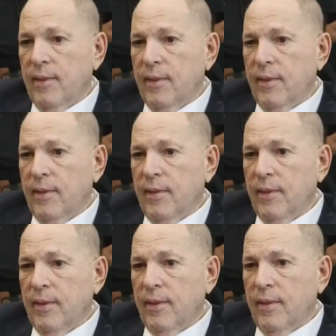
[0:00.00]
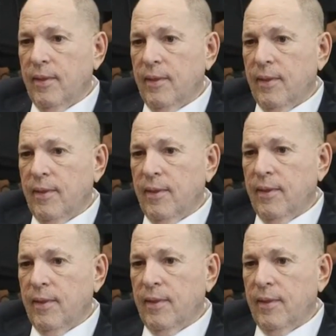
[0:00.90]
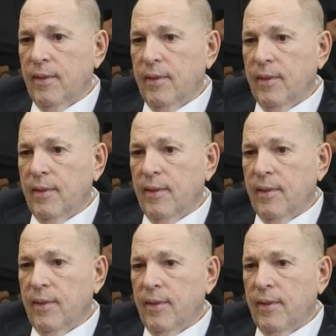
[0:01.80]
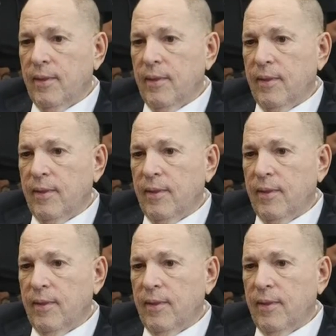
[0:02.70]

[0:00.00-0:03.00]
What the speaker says: (not speaking)